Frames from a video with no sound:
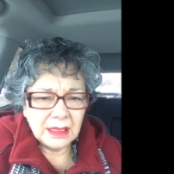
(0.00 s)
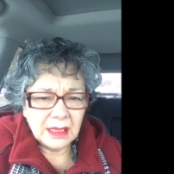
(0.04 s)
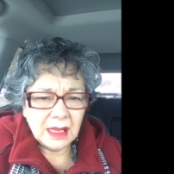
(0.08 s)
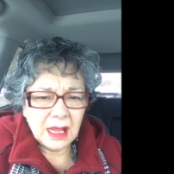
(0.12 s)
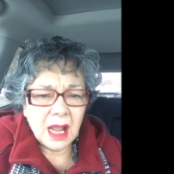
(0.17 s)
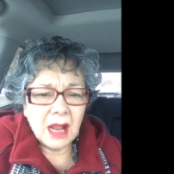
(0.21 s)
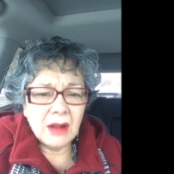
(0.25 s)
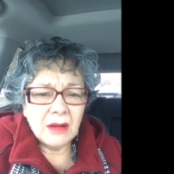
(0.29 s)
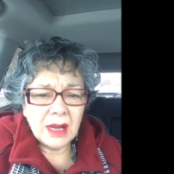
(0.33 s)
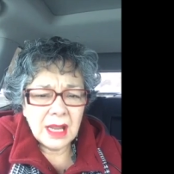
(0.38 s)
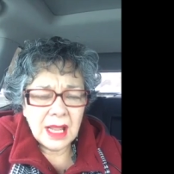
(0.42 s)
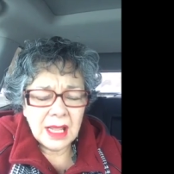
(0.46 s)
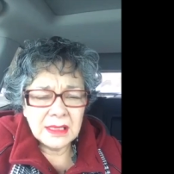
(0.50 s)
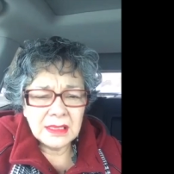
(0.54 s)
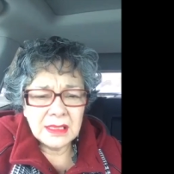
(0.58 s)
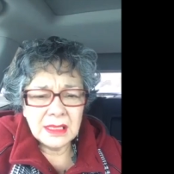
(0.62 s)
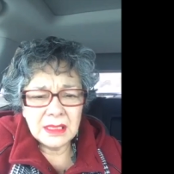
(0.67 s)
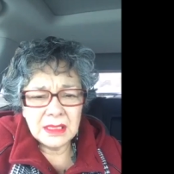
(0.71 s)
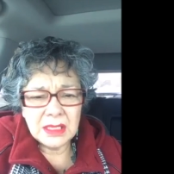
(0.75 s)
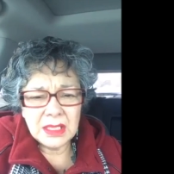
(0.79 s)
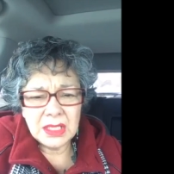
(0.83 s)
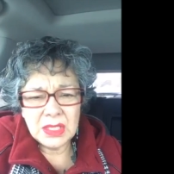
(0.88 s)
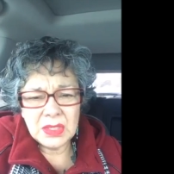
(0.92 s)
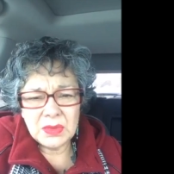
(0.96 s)
Our
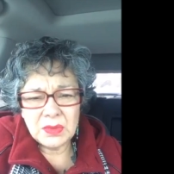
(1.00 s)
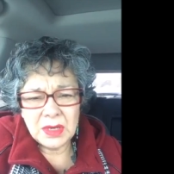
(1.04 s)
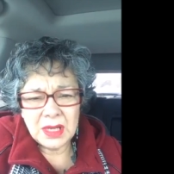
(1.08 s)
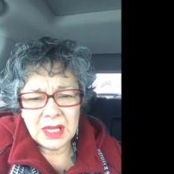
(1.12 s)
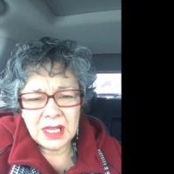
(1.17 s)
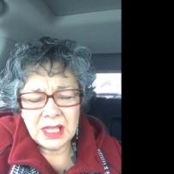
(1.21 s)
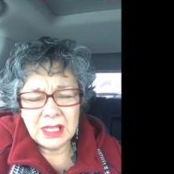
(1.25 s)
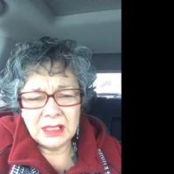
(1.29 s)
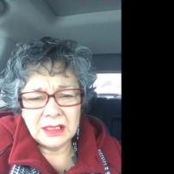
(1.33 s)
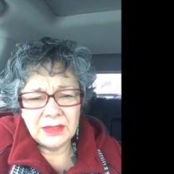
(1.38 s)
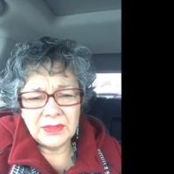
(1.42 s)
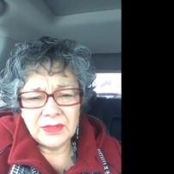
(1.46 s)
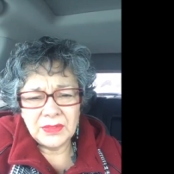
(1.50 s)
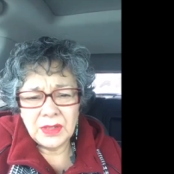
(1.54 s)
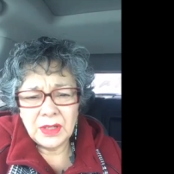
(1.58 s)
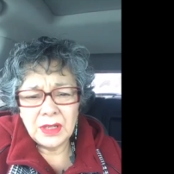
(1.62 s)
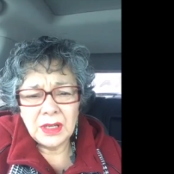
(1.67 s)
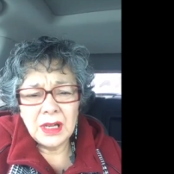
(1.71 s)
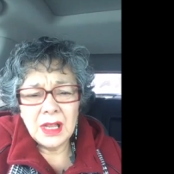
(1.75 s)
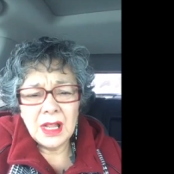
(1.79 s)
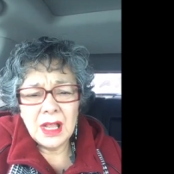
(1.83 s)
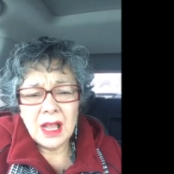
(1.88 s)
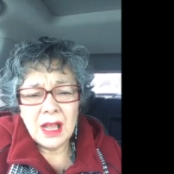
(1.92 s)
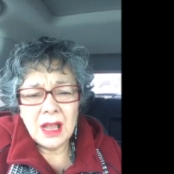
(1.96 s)
ancestors were killed for
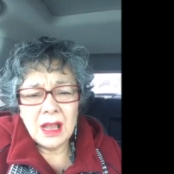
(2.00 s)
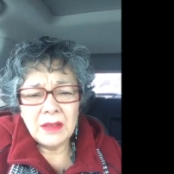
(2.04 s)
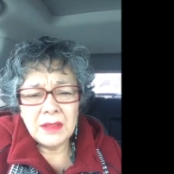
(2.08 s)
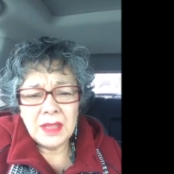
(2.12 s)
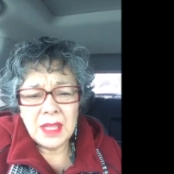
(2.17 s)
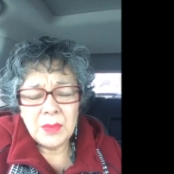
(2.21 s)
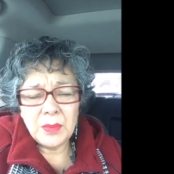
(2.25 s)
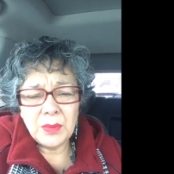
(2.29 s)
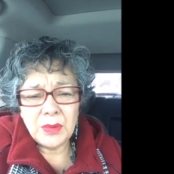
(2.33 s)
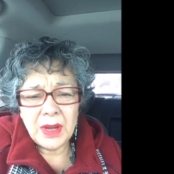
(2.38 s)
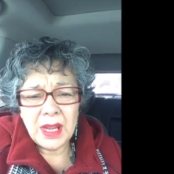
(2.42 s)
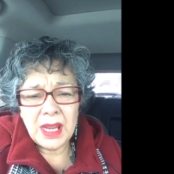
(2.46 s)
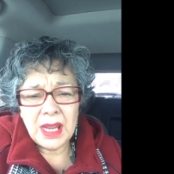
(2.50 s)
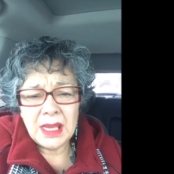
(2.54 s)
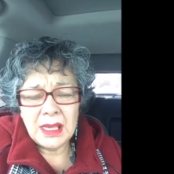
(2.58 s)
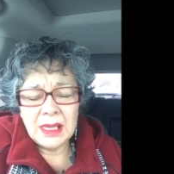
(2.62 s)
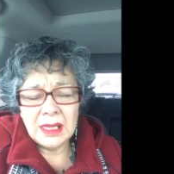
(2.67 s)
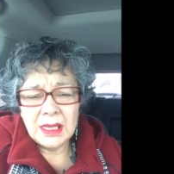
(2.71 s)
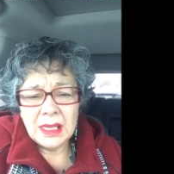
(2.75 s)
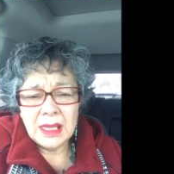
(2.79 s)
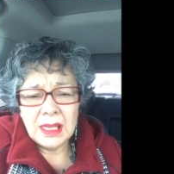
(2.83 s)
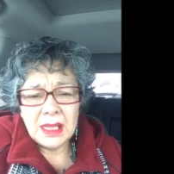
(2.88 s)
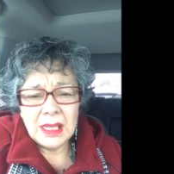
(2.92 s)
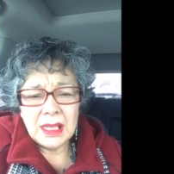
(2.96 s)
how they prayed,
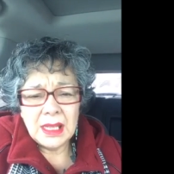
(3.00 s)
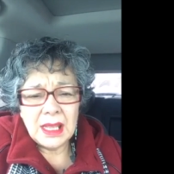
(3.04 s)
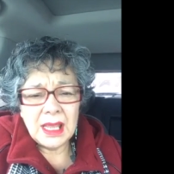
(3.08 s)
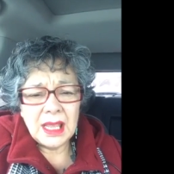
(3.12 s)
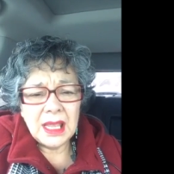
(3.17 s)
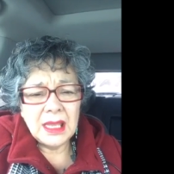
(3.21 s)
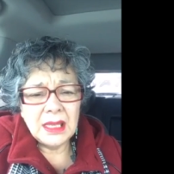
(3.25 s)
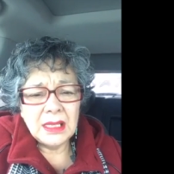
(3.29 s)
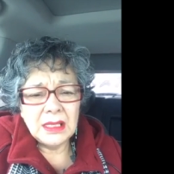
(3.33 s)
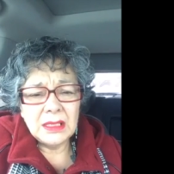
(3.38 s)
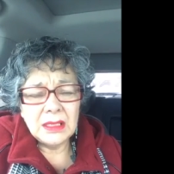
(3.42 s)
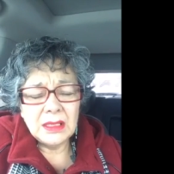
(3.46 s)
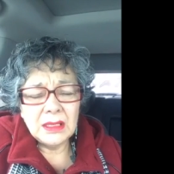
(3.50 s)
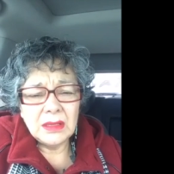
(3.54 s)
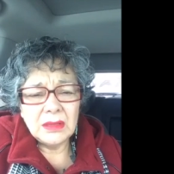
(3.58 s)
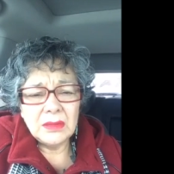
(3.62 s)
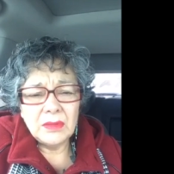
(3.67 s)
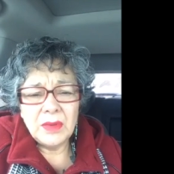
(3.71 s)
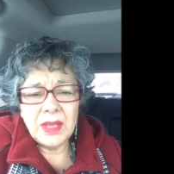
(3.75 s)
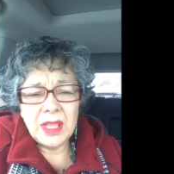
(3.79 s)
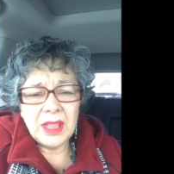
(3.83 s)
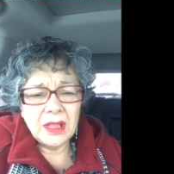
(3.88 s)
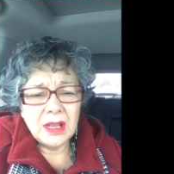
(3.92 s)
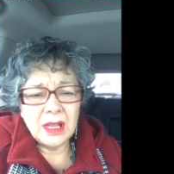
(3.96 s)
and
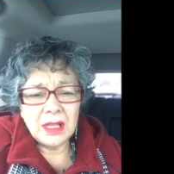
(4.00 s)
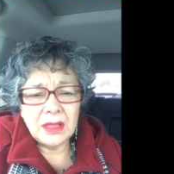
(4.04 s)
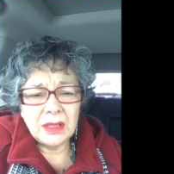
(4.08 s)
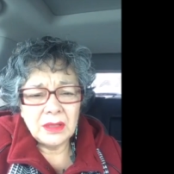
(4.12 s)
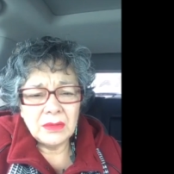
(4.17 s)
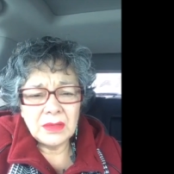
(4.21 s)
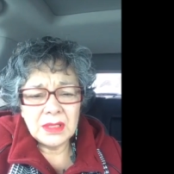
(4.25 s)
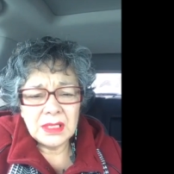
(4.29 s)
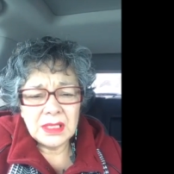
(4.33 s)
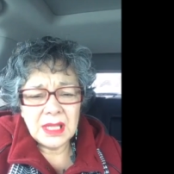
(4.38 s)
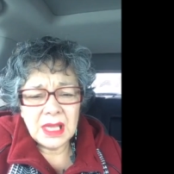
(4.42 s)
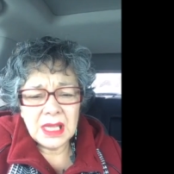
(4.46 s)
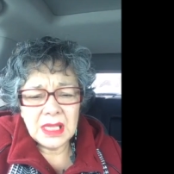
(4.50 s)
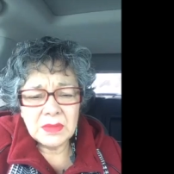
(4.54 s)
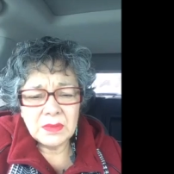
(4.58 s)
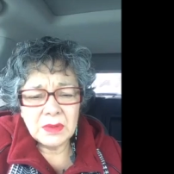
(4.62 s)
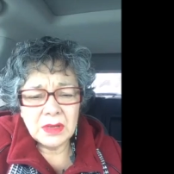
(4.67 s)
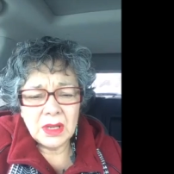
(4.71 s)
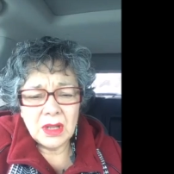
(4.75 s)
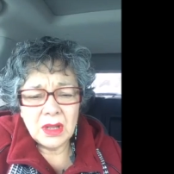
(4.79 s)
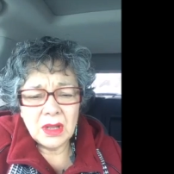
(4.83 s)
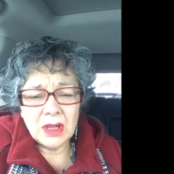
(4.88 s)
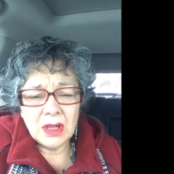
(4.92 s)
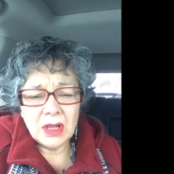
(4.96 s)
we thought those days were
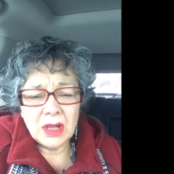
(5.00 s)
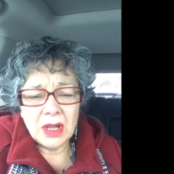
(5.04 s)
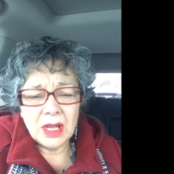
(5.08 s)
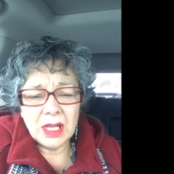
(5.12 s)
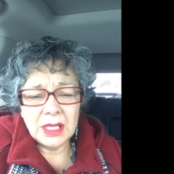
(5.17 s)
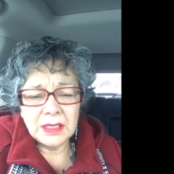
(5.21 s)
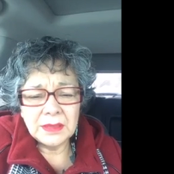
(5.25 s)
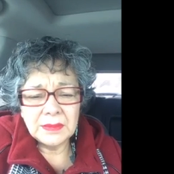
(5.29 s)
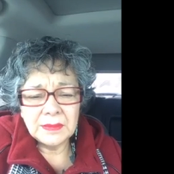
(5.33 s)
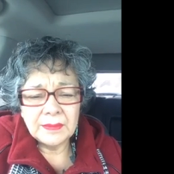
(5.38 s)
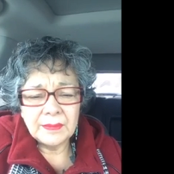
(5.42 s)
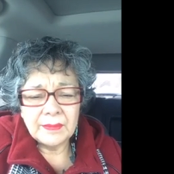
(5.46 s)
long gone.